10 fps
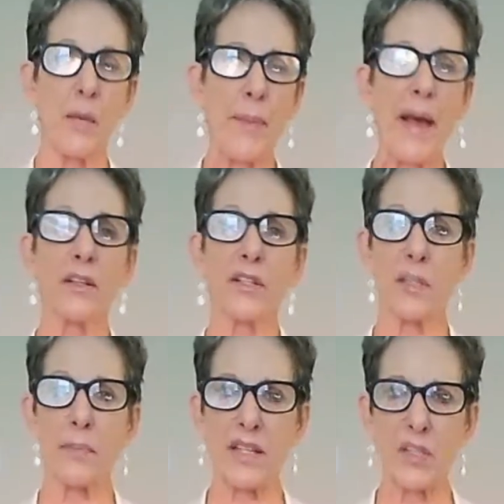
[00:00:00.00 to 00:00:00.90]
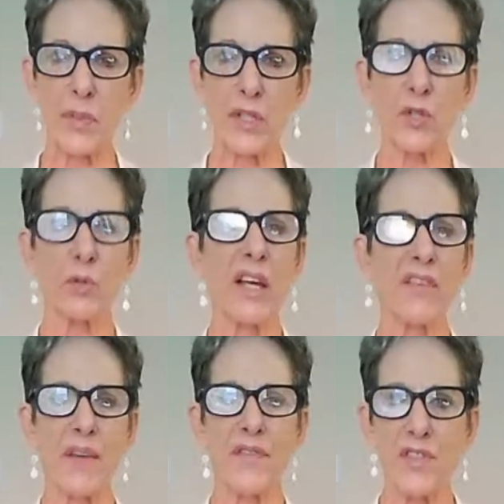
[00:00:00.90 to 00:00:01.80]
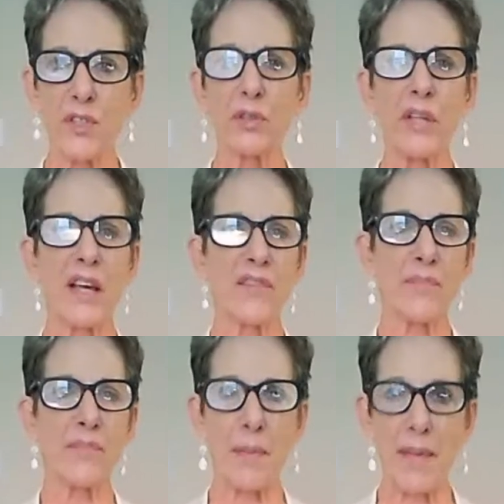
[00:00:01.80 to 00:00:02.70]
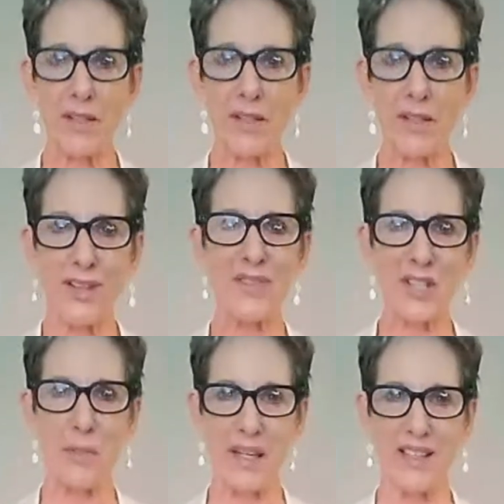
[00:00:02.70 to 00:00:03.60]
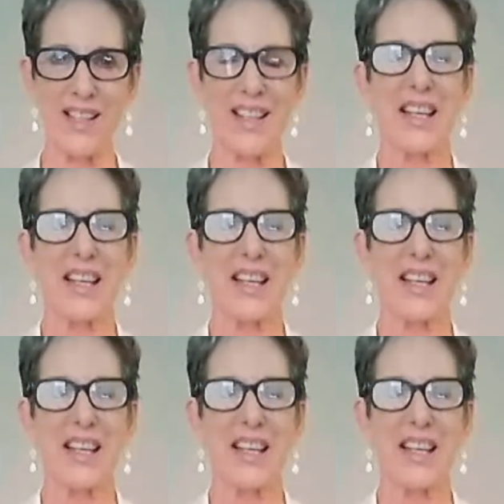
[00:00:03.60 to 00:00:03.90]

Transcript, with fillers: balance in my spiritual life, my physical life, my mental life. It took a minute.